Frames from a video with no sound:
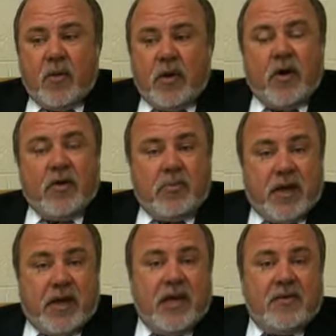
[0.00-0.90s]
We know the
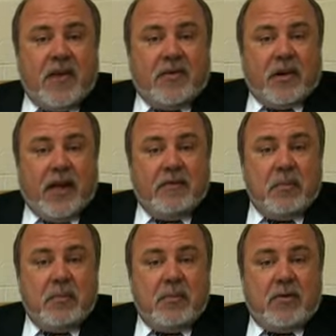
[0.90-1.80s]
Big East has 11
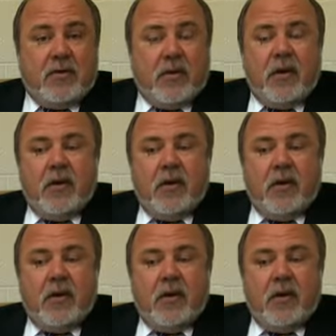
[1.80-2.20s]
members.